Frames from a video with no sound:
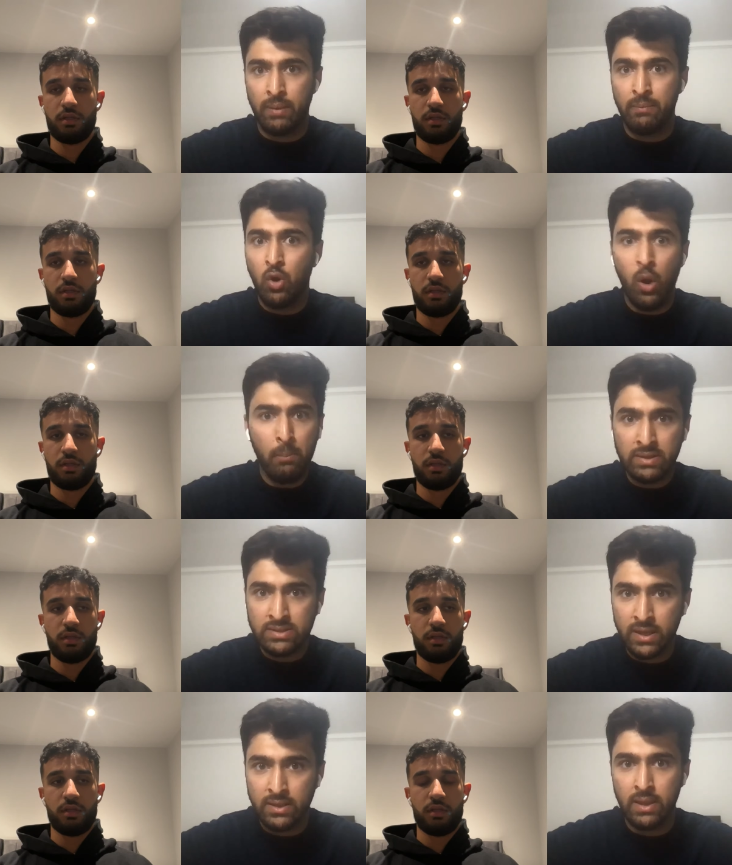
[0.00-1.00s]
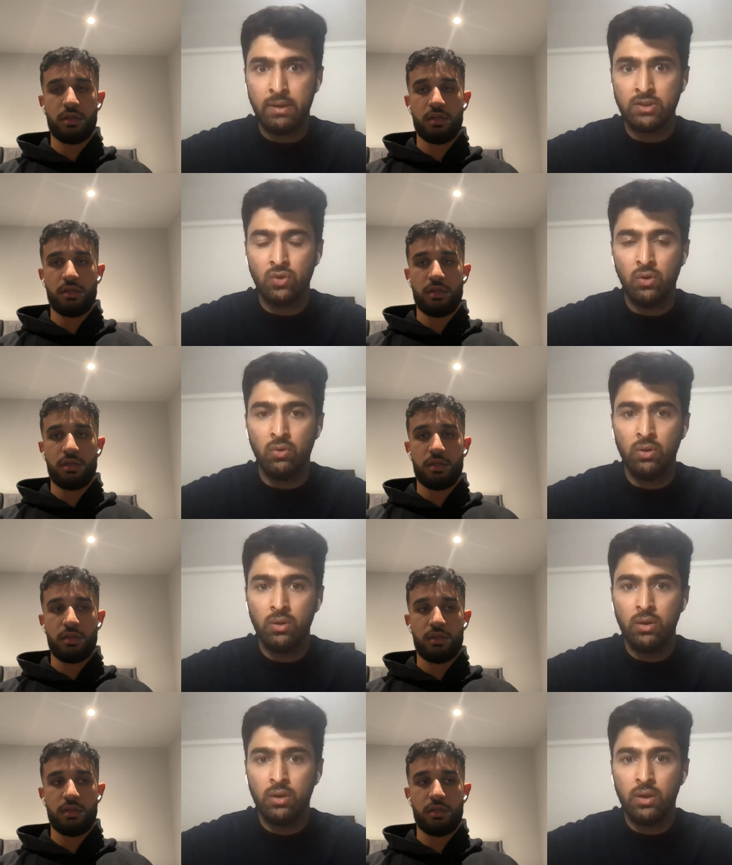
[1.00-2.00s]
Speaker 1: them. Compensate them as well.
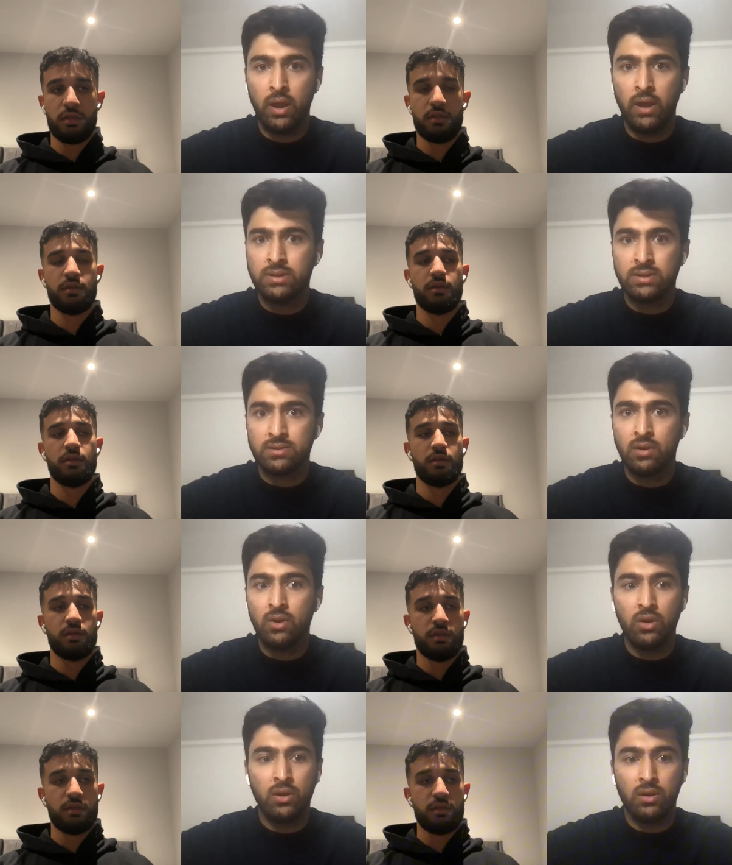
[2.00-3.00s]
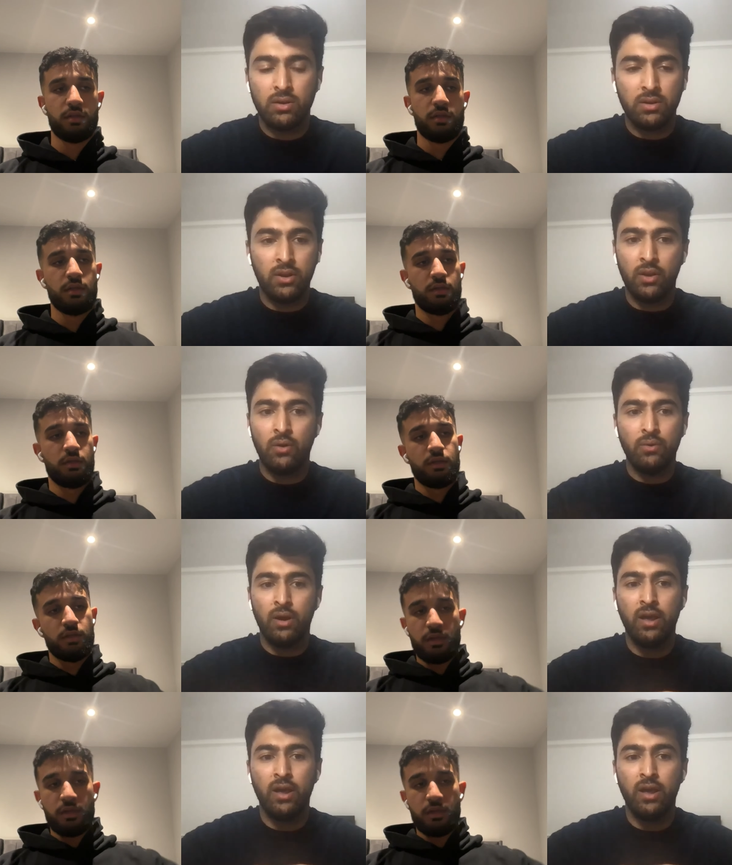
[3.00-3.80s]
And just, you know,